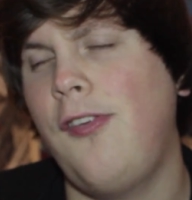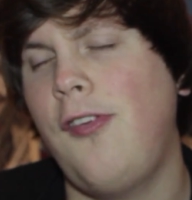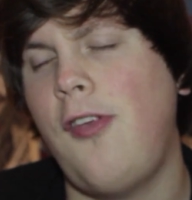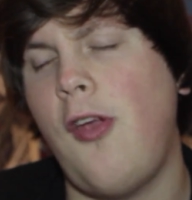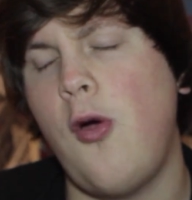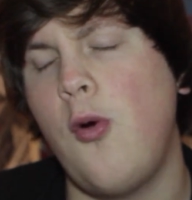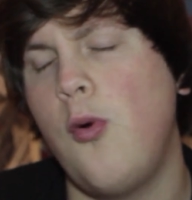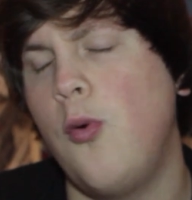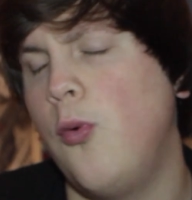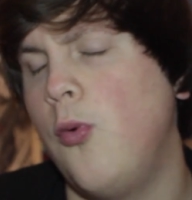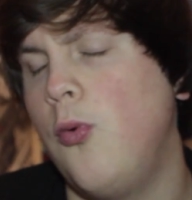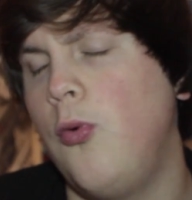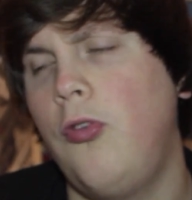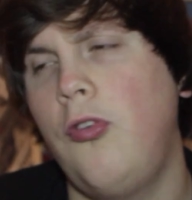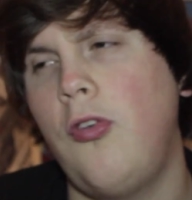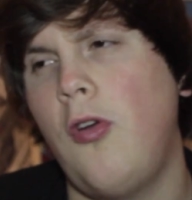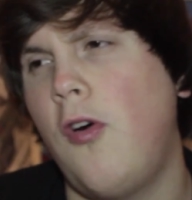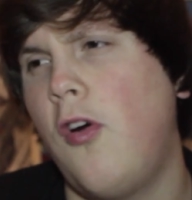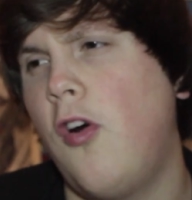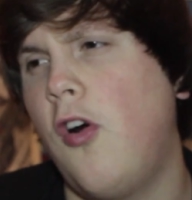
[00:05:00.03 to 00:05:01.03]
so
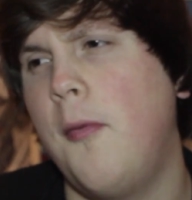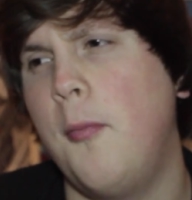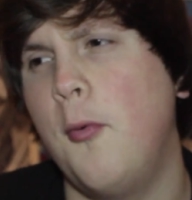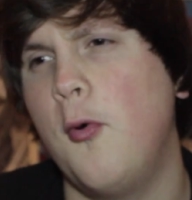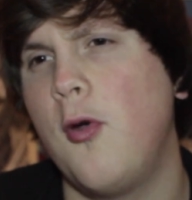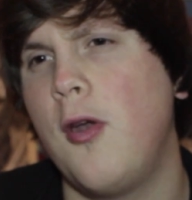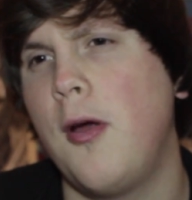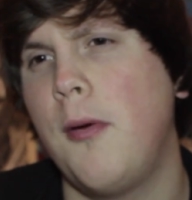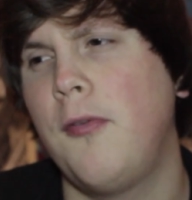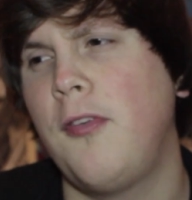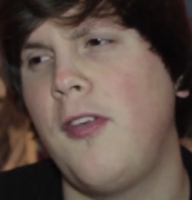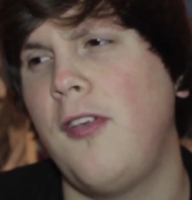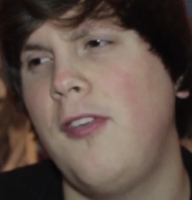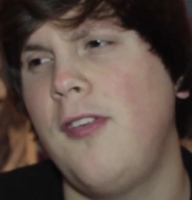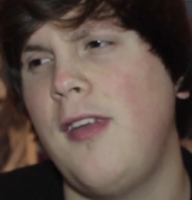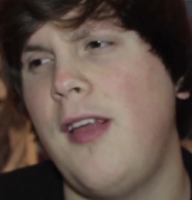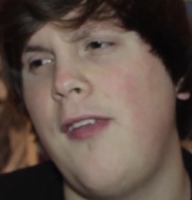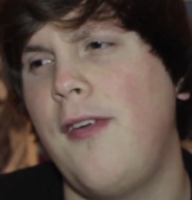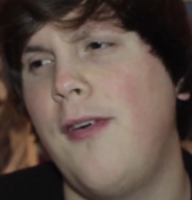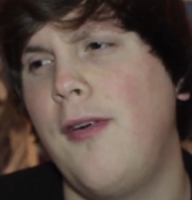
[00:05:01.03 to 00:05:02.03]
horrible, and I was like sat